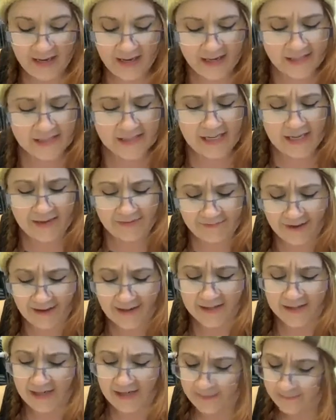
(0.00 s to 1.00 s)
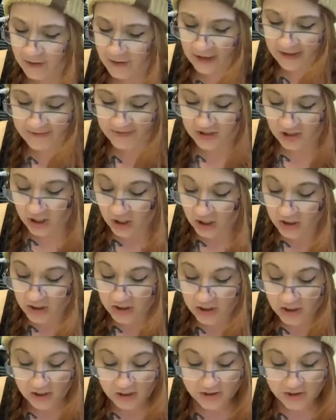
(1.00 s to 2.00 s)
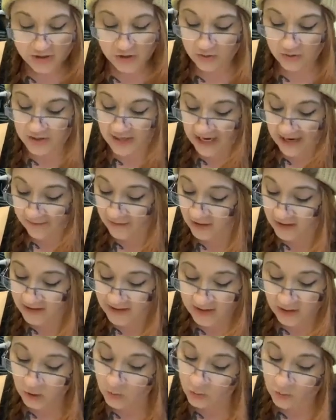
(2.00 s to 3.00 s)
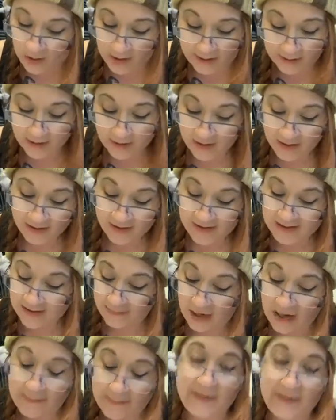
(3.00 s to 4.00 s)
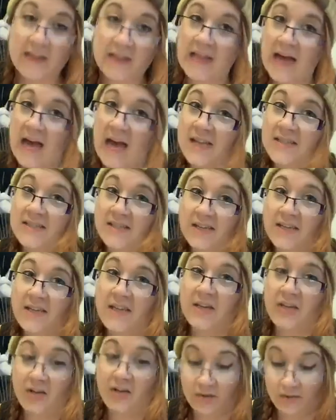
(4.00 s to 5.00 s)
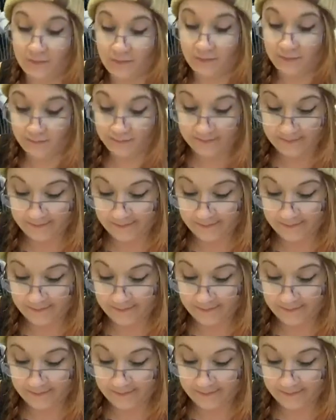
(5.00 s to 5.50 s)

"Easily offended, hippogriffs are. Don't never insult one, 'cause it might be the last thing you do."